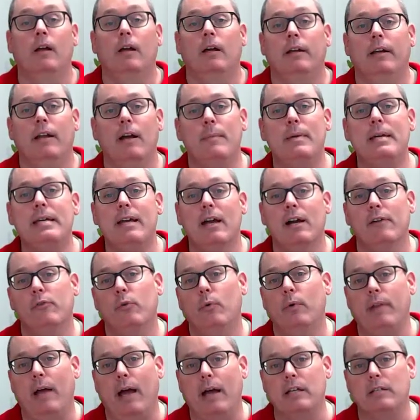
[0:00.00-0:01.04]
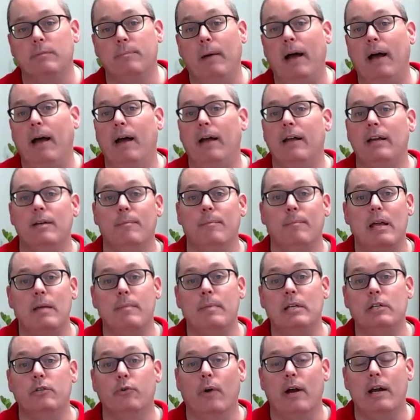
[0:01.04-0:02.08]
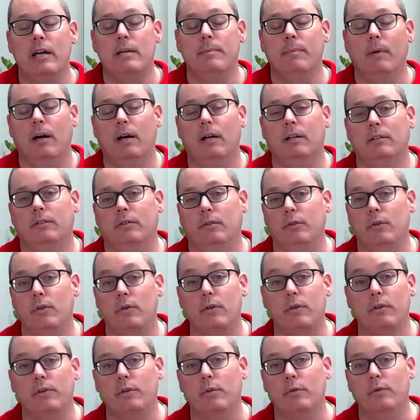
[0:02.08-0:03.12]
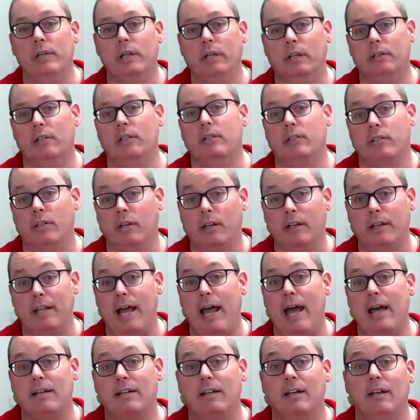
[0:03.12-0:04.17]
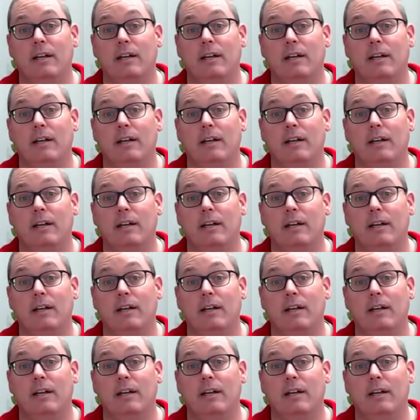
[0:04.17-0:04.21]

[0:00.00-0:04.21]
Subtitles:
Now be careful with I Spy, it may be trademarked, so do your due diligence on that